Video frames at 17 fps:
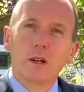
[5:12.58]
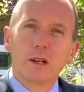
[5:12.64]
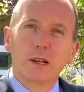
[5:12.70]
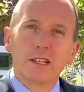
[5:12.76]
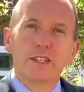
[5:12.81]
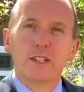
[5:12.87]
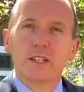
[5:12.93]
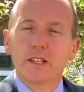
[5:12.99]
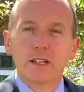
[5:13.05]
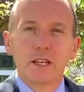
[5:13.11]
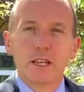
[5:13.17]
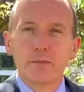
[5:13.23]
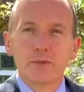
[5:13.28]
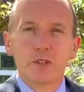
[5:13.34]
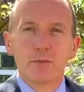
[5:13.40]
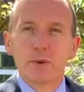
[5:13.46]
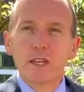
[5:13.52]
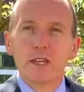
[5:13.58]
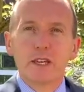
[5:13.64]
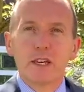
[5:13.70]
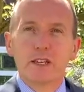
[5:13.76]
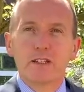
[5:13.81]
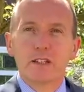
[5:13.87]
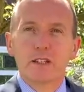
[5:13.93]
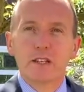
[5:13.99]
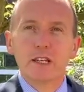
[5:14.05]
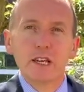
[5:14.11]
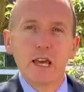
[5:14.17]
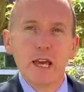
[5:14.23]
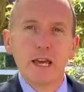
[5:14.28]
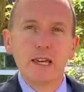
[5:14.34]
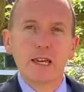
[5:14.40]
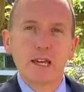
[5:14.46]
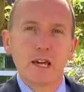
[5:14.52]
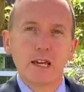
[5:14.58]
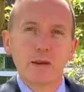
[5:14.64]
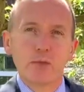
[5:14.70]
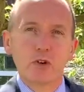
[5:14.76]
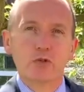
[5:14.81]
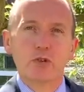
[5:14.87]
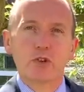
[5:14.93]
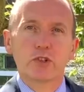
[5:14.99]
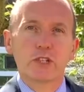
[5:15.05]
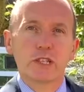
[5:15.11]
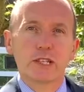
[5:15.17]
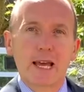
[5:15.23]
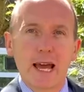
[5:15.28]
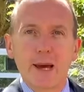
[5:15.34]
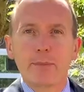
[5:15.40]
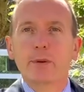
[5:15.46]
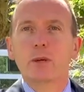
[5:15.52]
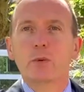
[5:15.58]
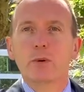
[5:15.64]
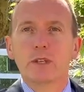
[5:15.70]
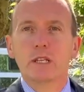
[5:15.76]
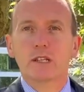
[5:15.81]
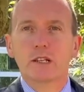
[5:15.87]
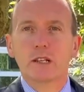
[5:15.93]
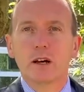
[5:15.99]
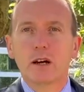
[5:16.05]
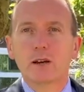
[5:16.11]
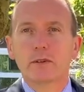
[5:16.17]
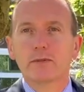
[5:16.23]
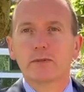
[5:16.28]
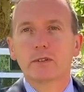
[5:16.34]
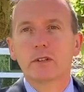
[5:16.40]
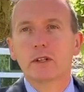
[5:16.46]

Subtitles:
Listening to him speak yesterday, he came across as happy with his life